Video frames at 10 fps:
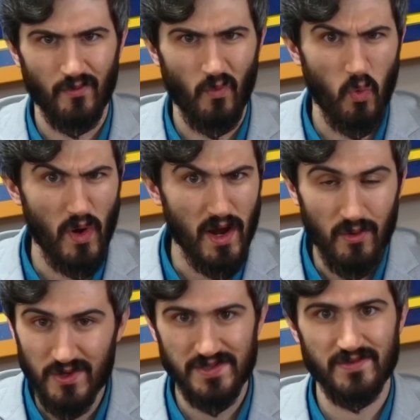where
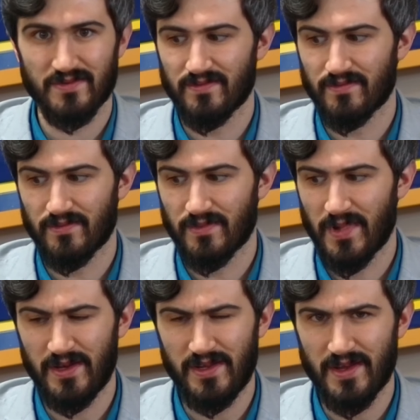was
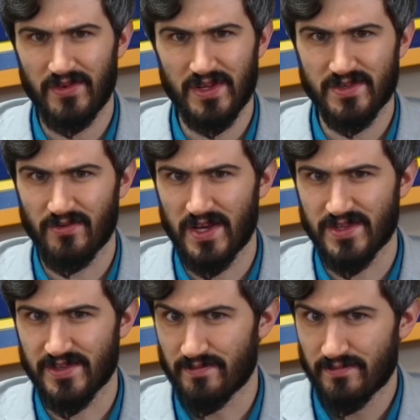any evidence of racism?